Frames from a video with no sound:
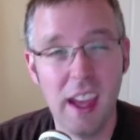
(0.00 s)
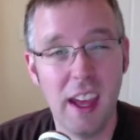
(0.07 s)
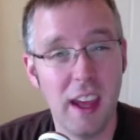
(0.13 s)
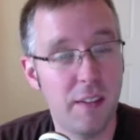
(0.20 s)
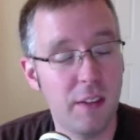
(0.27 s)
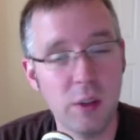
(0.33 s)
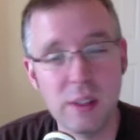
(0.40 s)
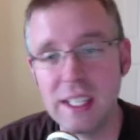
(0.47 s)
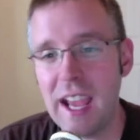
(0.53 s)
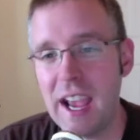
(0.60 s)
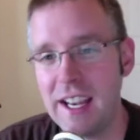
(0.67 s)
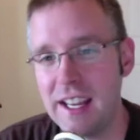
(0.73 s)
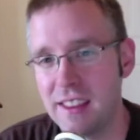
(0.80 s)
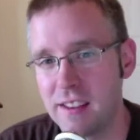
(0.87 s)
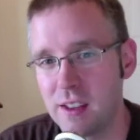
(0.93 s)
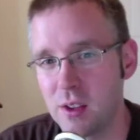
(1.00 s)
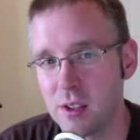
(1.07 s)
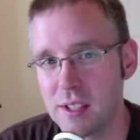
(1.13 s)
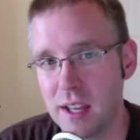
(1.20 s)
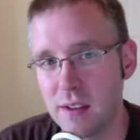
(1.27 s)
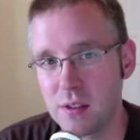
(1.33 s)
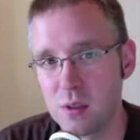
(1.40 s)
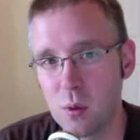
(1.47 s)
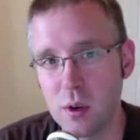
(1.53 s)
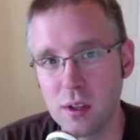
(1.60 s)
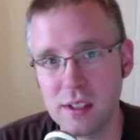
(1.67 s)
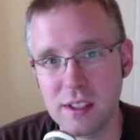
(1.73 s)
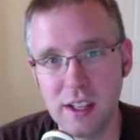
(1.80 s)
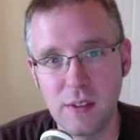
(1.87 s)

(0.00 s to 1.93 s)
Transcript: If you see anything that looks out of sorts,